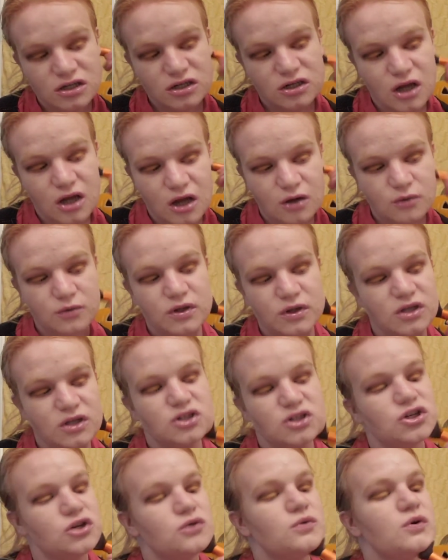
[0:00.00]
not really
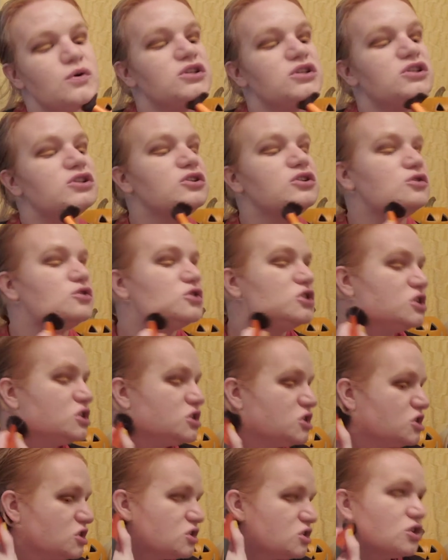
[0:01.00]
sure what to do. She's
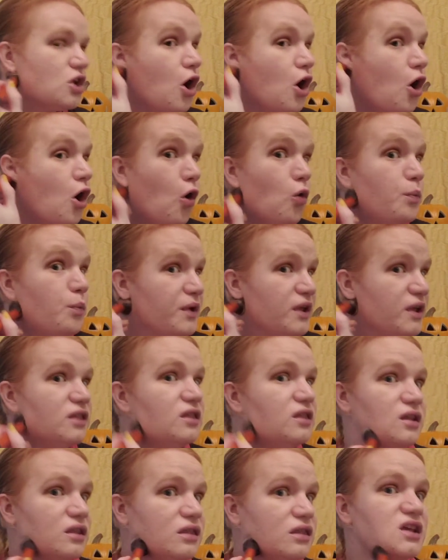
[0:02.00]
just hoping
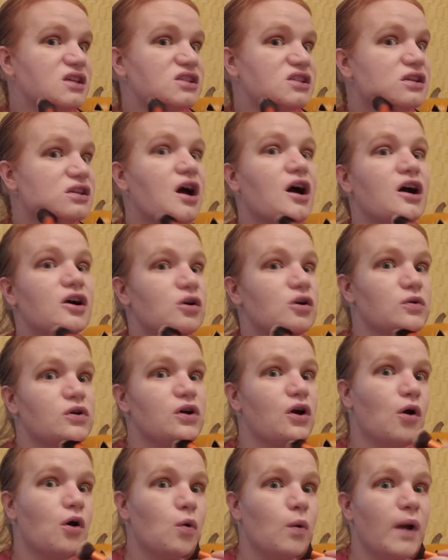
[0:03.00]
that this knock will
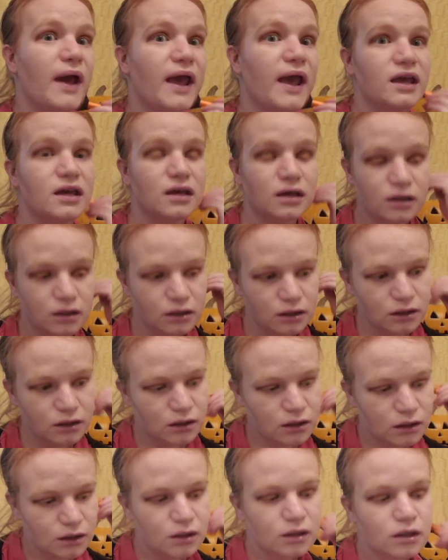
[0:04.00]
go away.
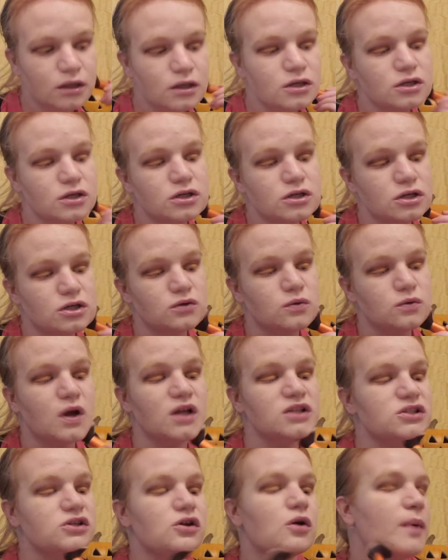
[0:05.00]
She
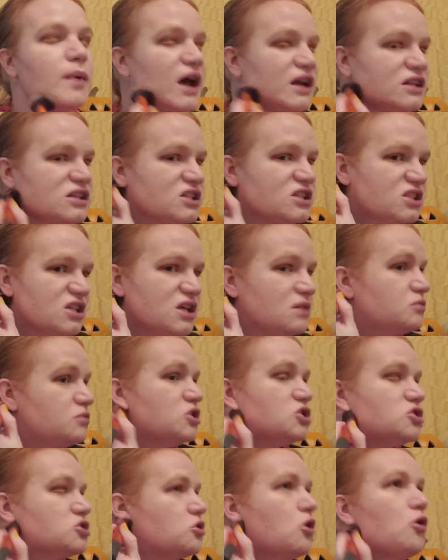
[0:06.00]
wants to go back to sleep,
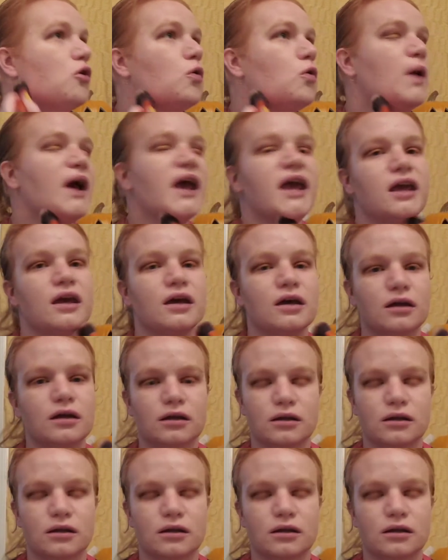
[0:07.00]
just go away.